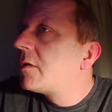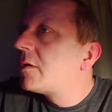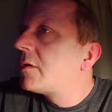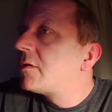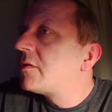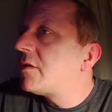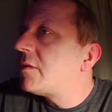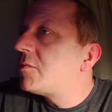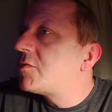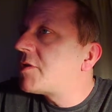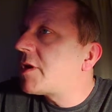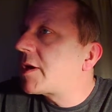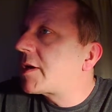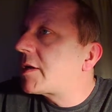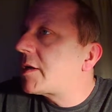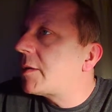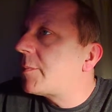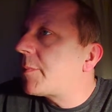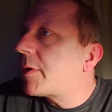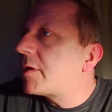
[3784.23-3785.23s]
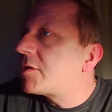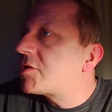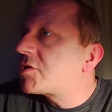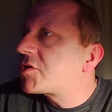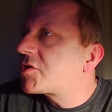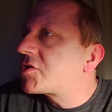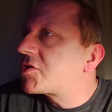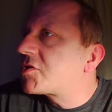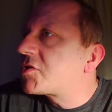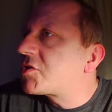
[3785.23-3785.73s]
Team Trekclip, I
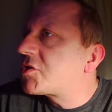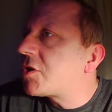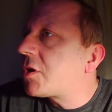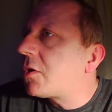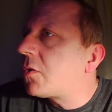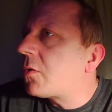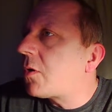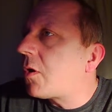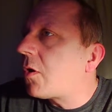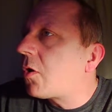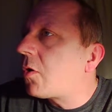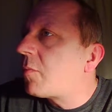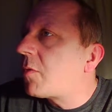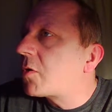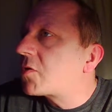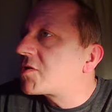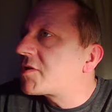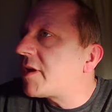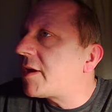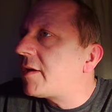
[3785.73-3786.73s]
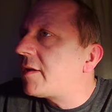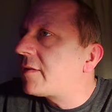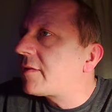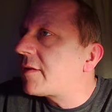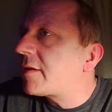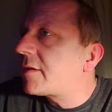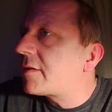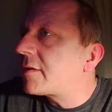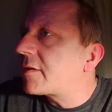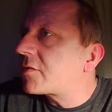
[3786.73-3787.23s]
just show almost
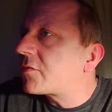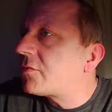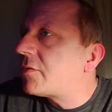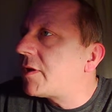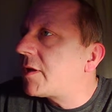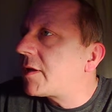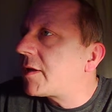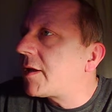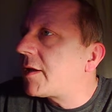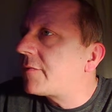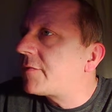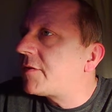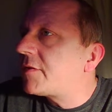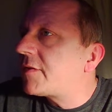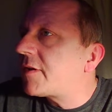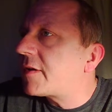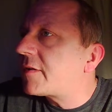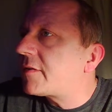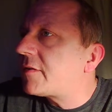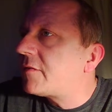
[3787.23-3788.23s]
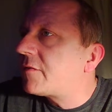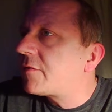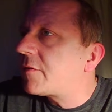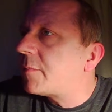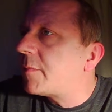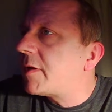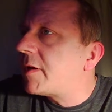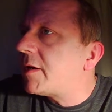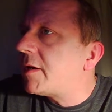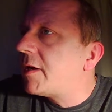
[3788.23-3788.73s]
anything that's real life detecting for
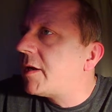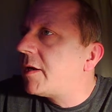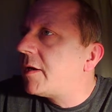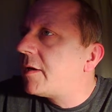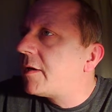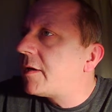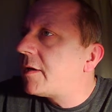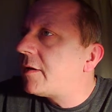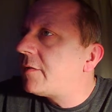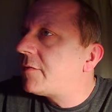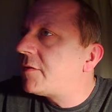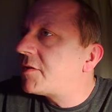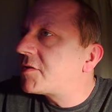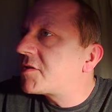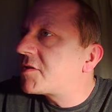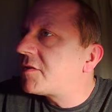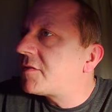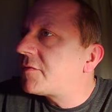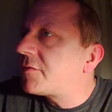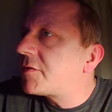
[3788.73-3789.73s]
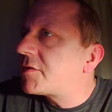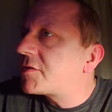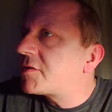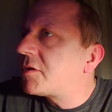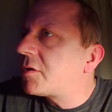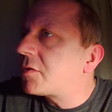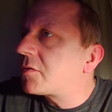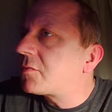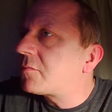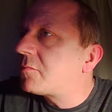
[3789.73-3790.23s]
me, even if it's
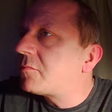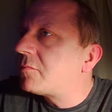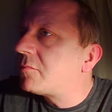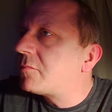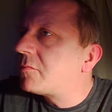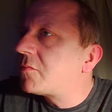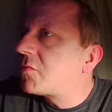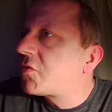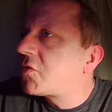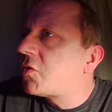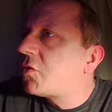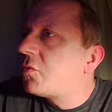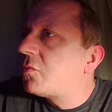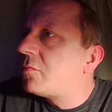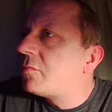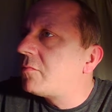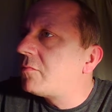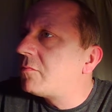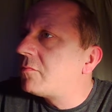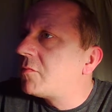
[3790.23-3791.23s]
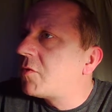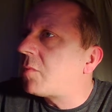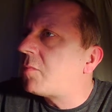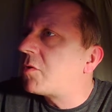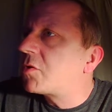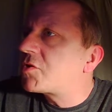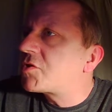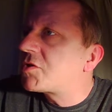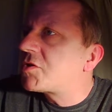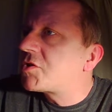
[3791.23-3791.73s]
not
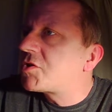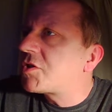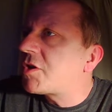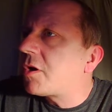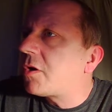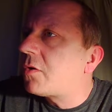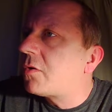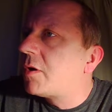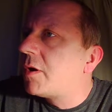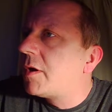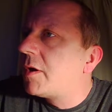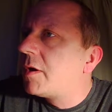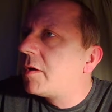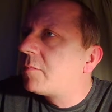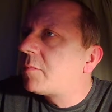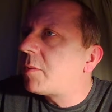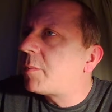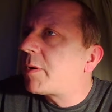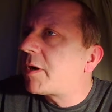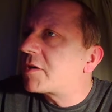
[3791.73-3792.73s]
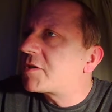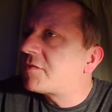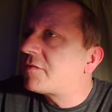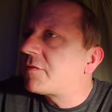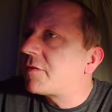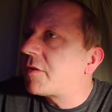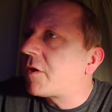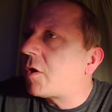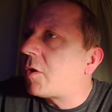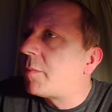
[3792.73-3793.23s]
much to show, but passion
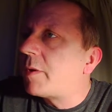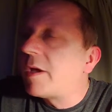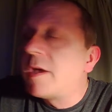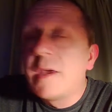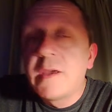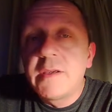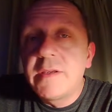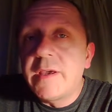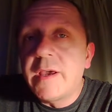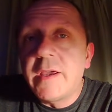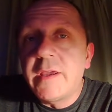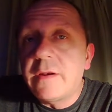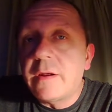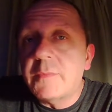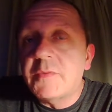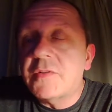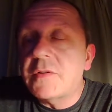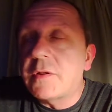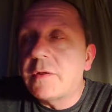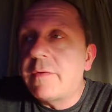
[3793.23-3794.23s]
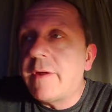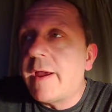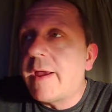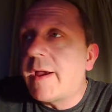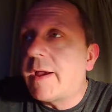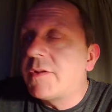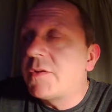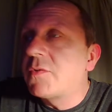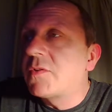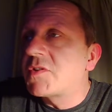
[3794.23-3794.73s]
for the hobby. Yeah, you're absolutely right.
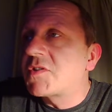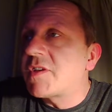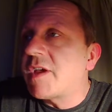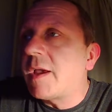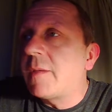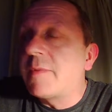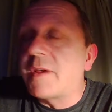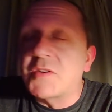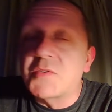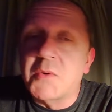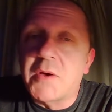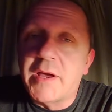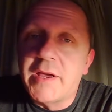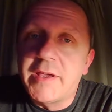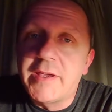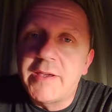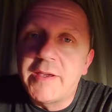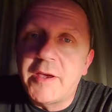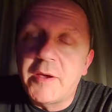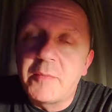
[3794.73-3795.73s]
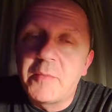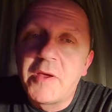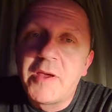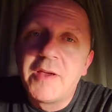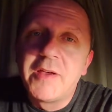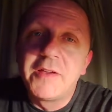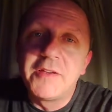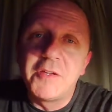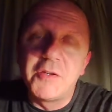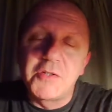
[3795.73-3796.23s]
I do the same. That's why I
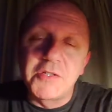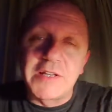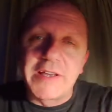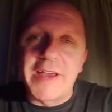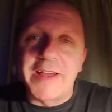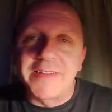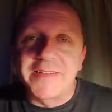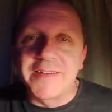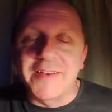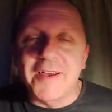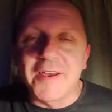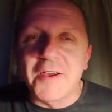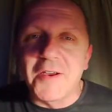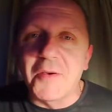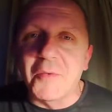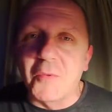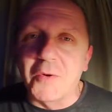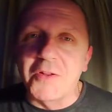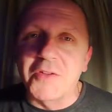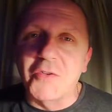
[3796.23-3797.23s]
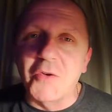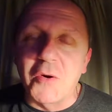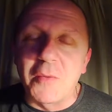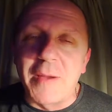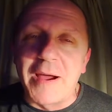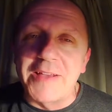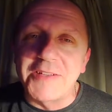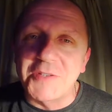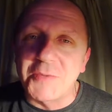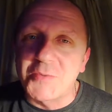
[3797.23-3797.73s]
usually get one or two of
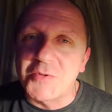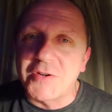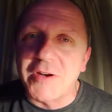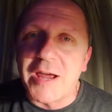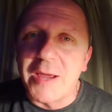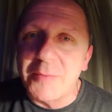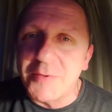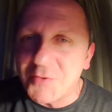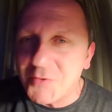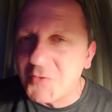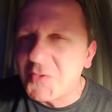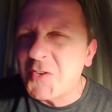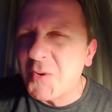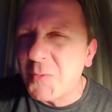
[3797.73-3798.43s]
my subscribers,